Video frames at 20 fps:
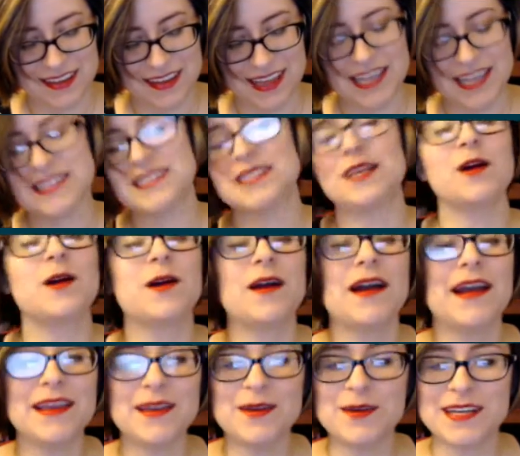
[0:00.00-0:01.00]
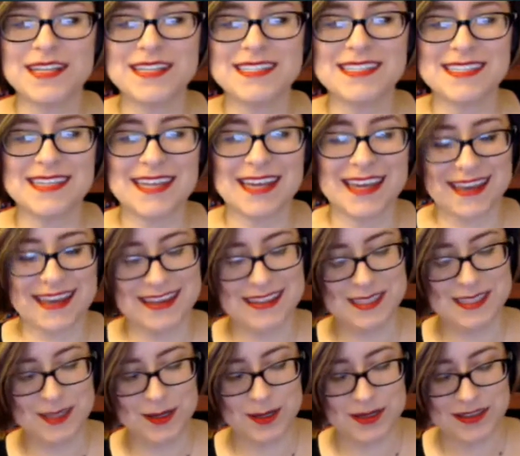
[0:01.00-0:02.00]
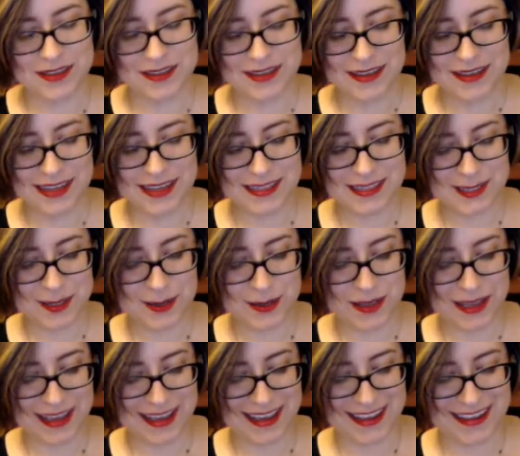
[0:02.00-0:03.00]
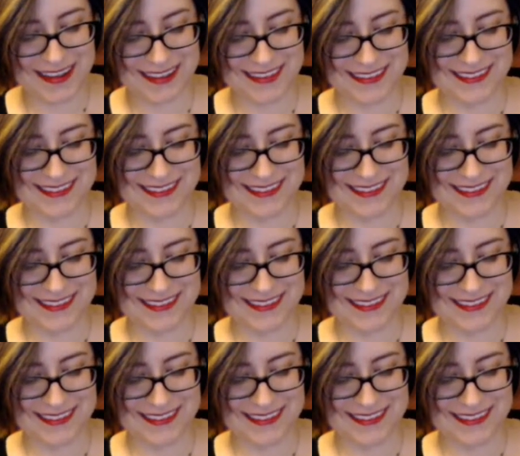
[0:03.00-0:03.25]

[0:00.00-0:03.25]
It's alright, you can stay. It's okay.